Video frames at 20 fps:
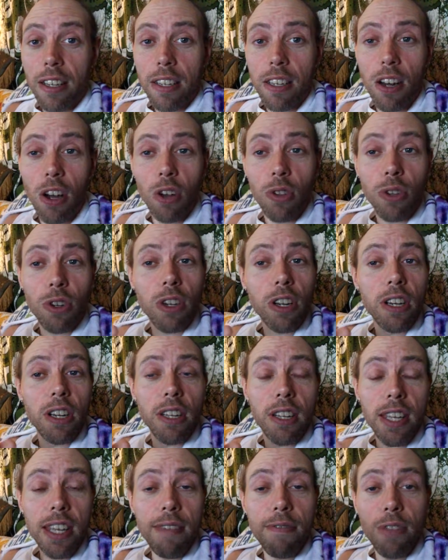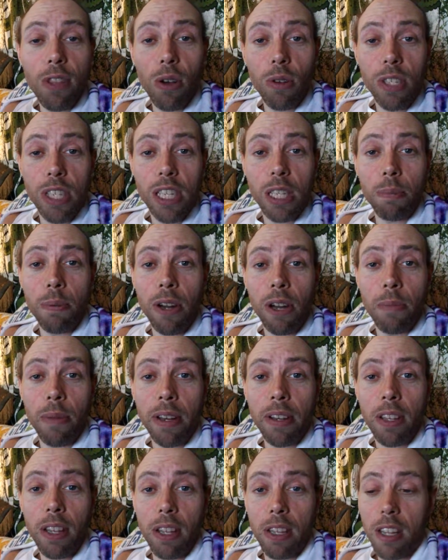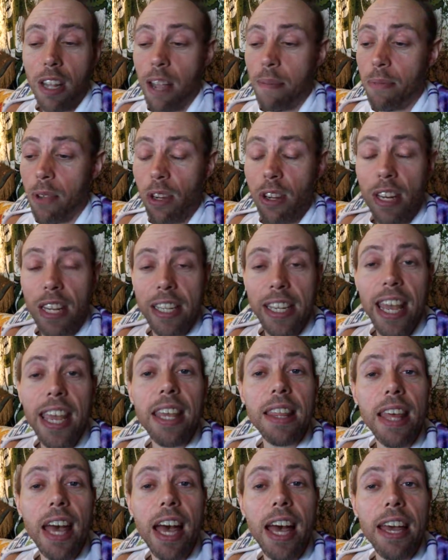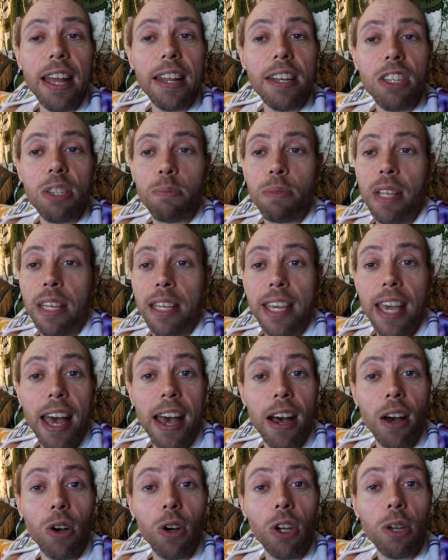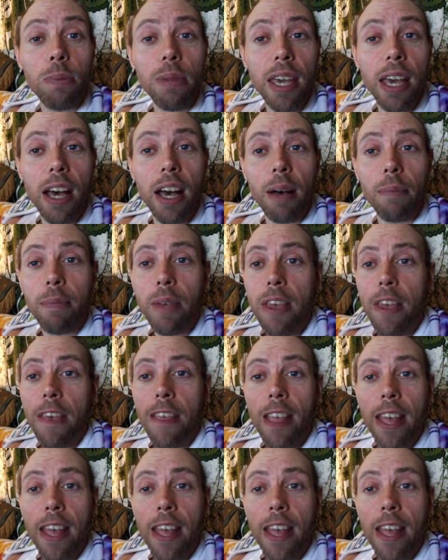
You know, they're going to, even though it's experimental at the time, they're going to take that and just be like, yeah, hook me up.